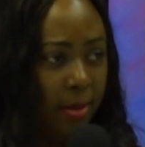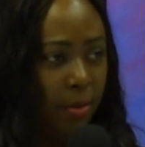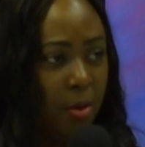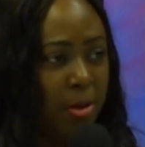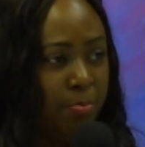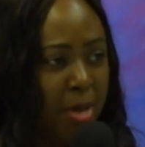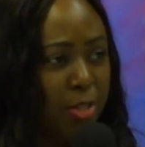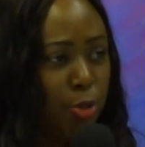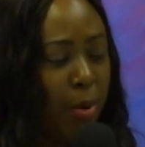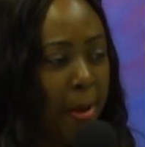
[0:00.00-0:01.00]
God
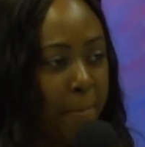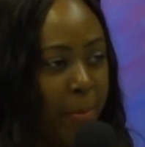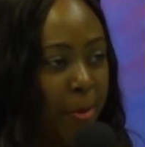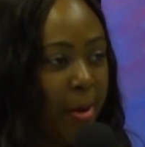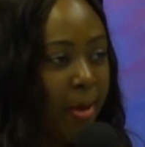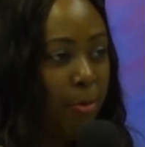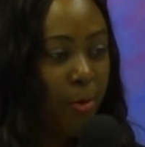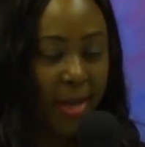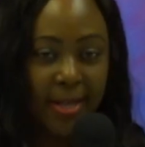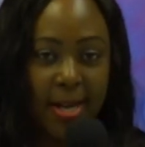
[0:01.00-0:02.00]
made you a boy
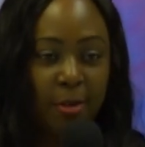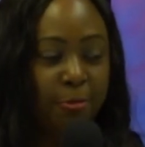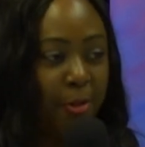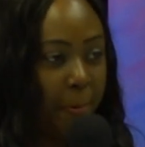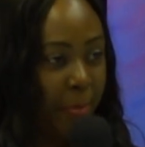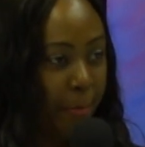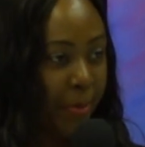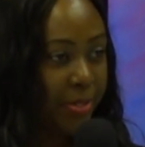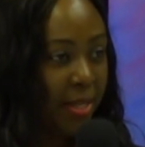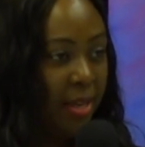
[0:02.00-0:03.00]
or a girl for a
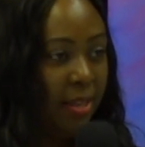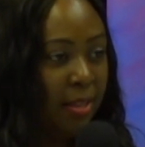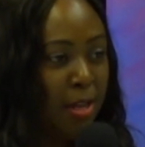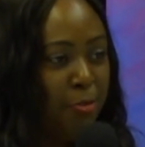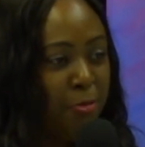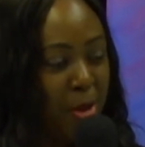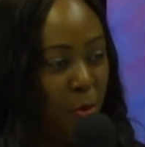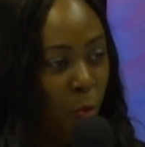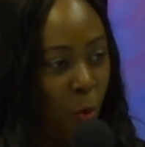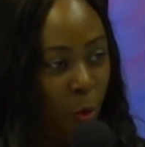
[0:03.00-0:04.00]
purpose. He gave you a
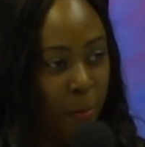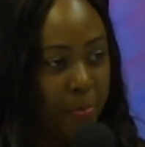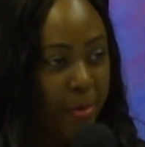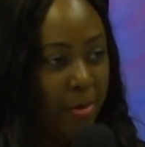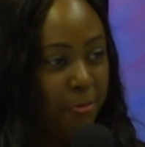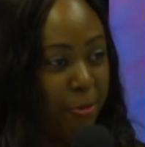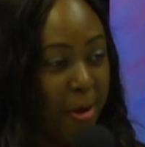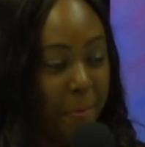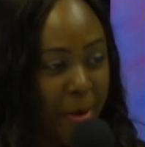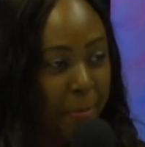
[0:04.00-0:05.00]
womb for
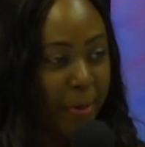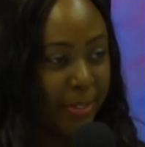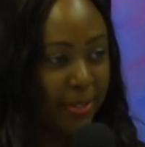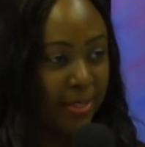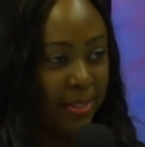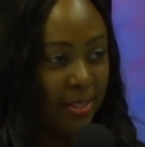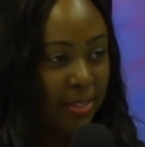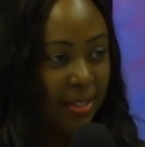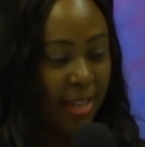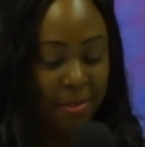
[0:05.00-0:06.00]
a purpose.
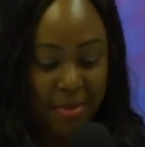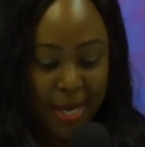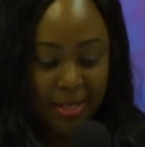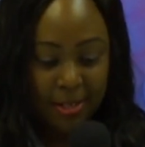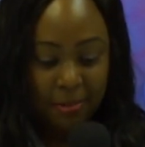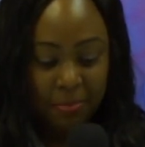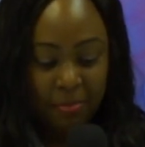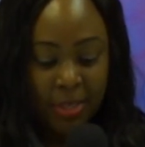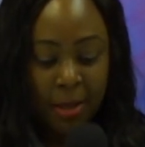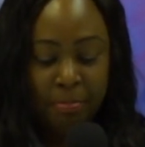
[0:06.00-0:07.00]
Amen?
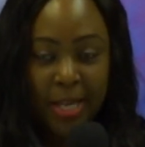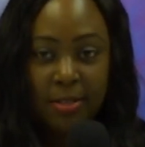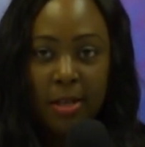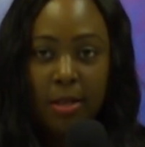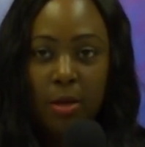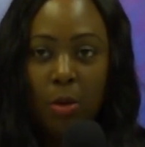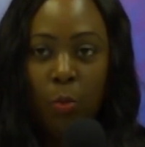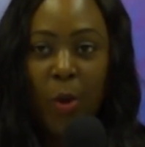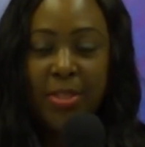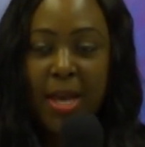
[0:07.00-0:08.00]
But
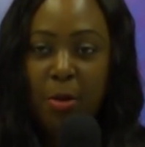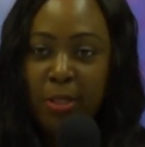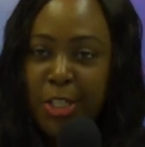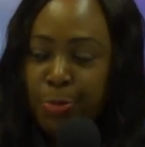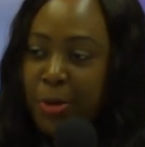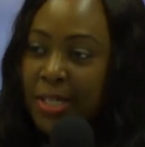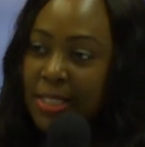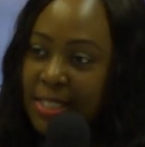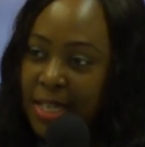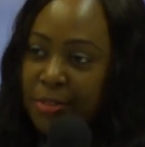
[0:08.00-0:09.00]
when the Holy Spirit
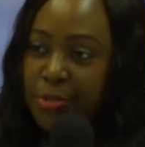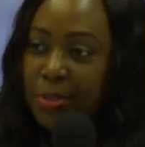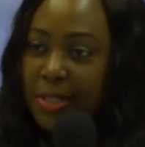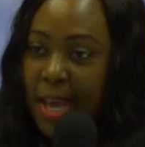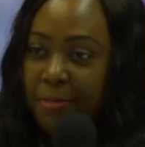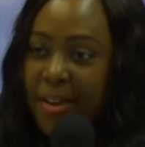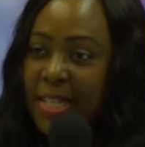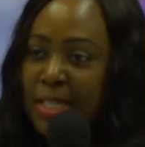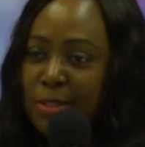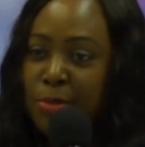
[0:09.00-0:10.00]
leaves your life
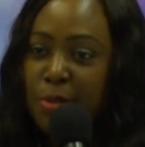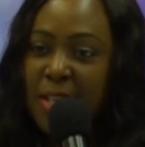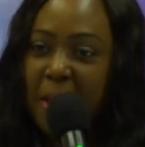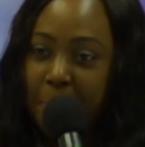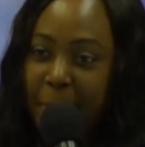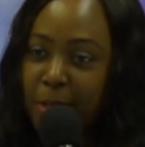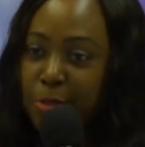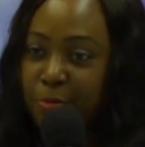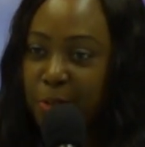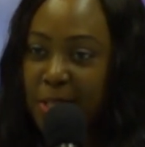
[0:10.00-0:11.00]
and He's not a
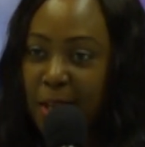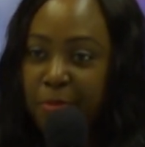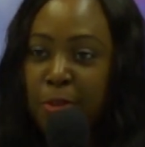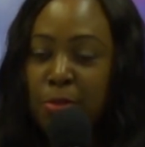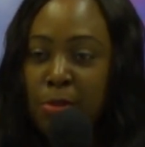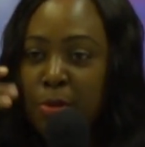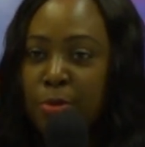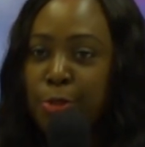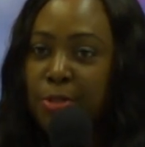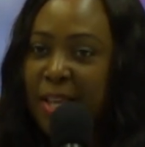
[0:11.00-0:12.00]
part of your life, you
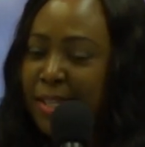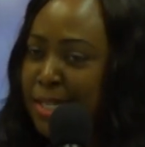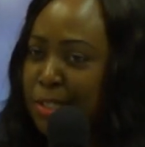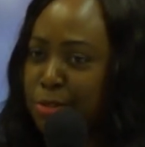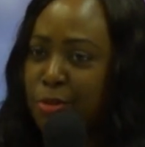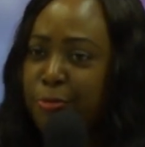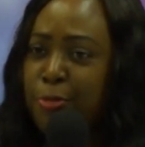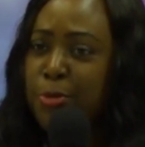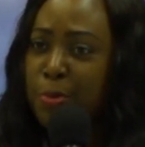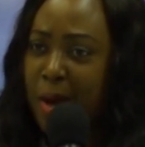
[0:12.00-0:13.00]
lose the identity of
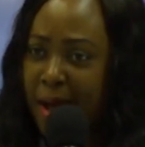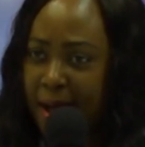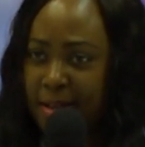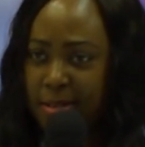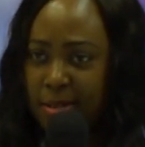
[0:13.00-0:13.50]
who you are.